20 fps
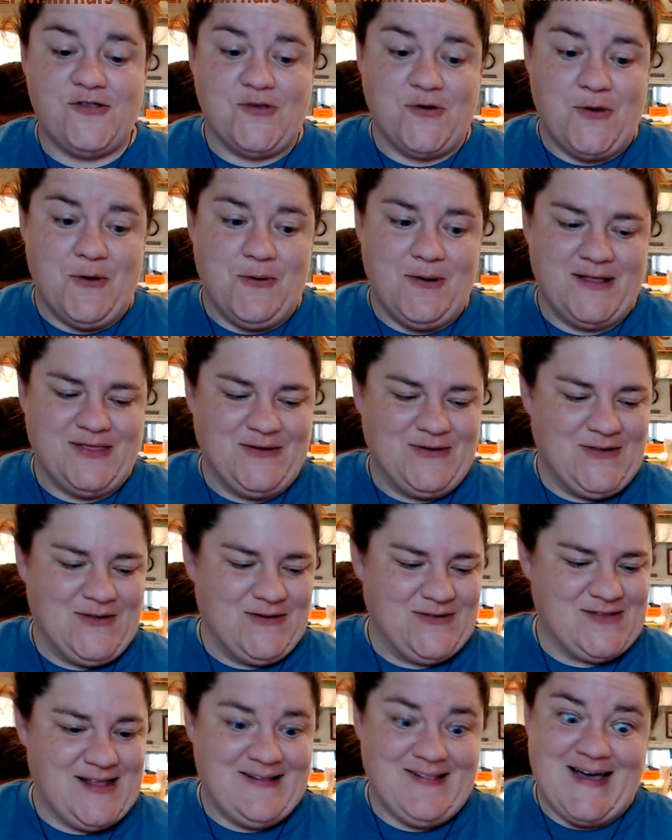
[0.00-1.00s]
going through
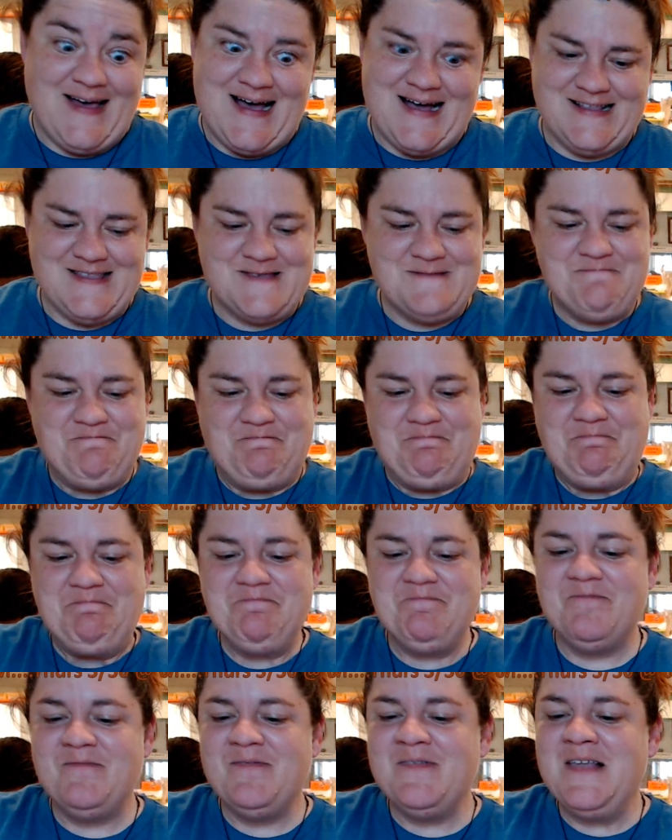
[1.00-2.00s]
those a lot.
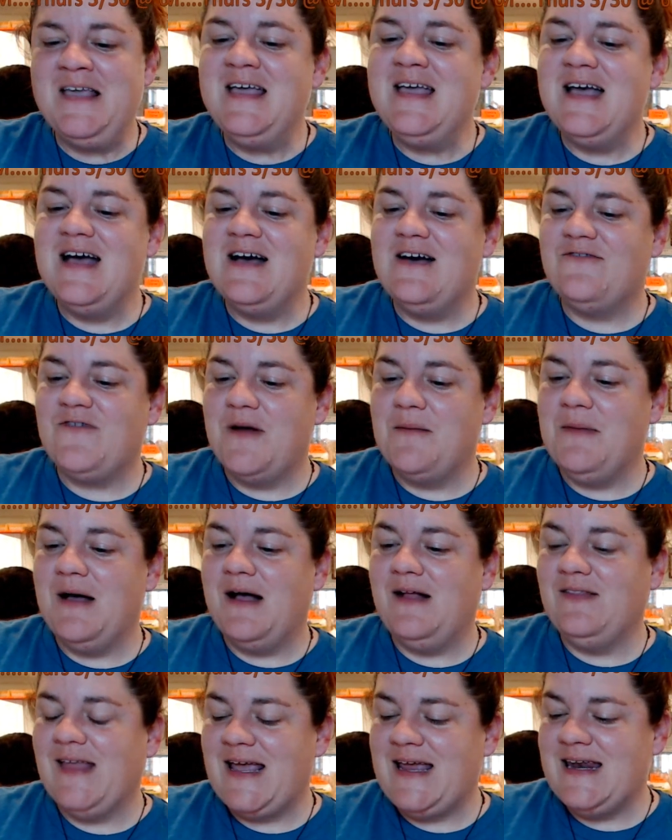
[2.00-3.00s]
From
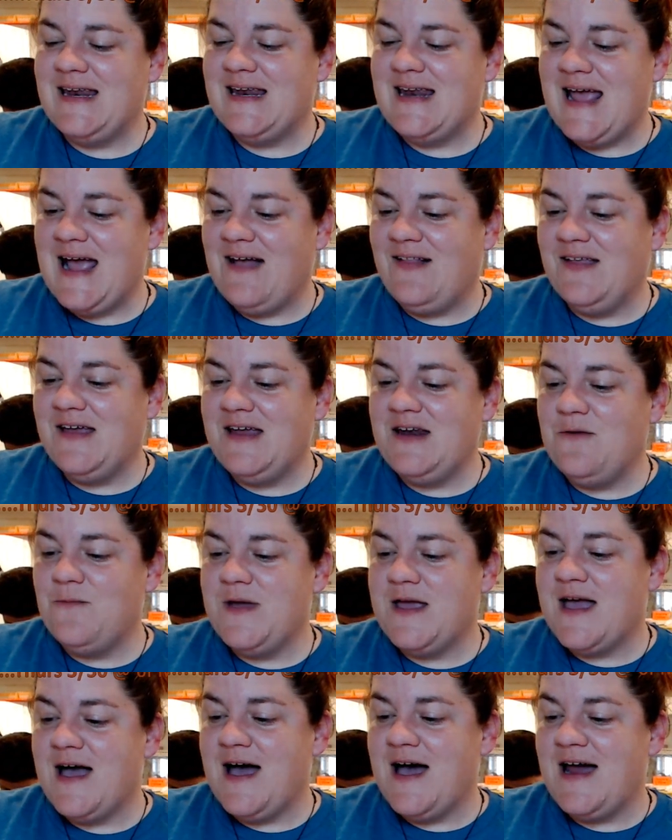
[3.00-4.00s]
Elaine and Allen,
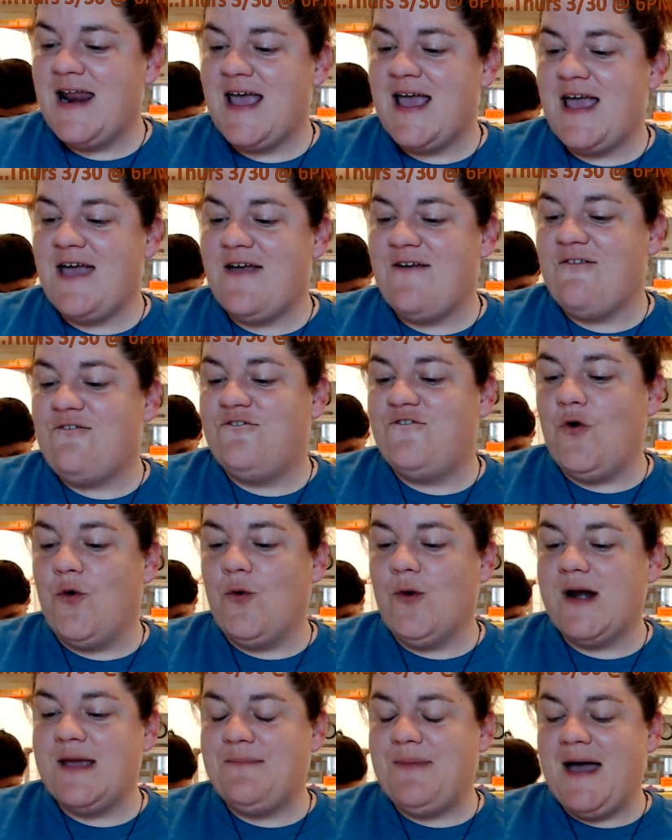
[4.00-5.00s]
we got a
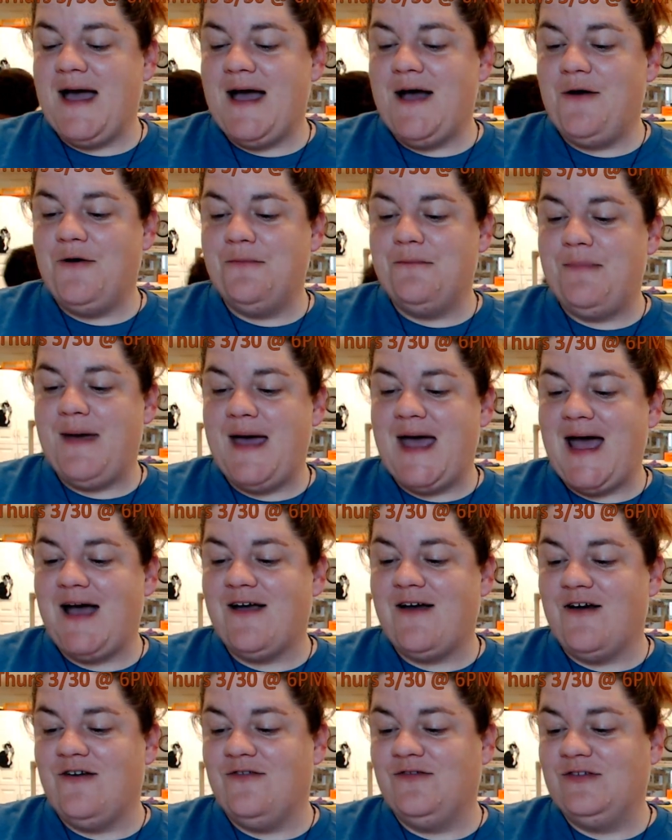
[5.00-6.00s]
40 pound
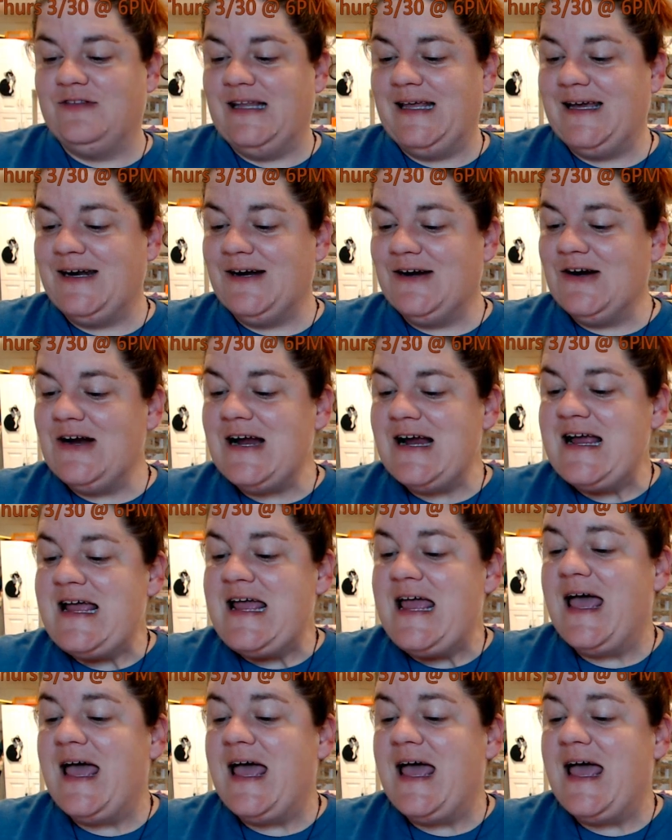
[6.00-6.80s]
bag of litter